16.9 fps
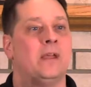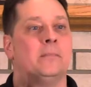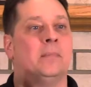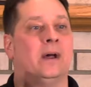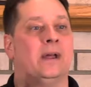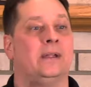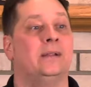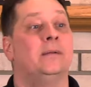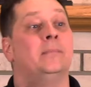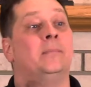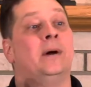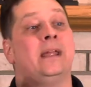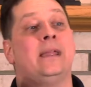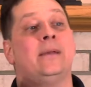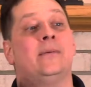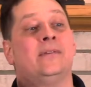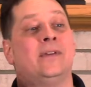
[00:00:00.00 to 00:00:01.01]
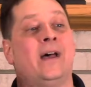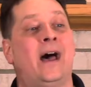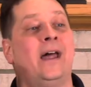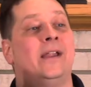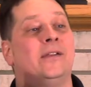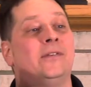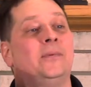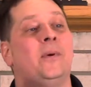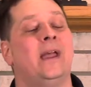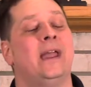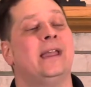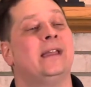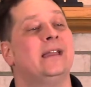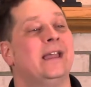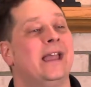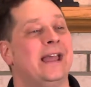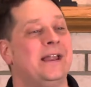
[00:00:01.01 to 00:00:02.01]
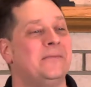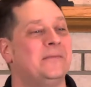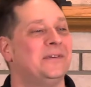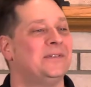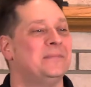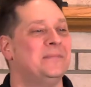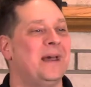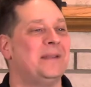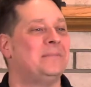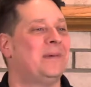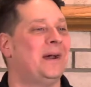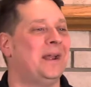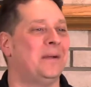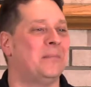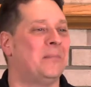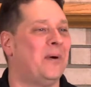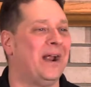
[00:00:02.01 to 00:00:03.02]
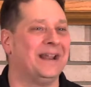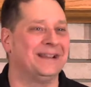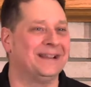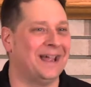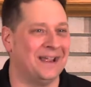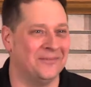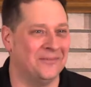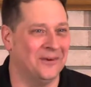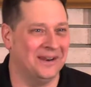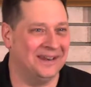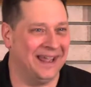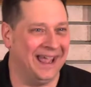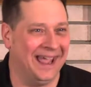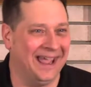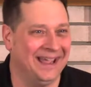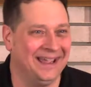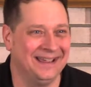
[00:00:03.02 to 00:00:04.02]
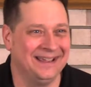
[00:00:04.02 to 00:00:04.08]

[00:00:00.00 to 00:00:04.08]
But, but he was on his way and he was met by a bright light one day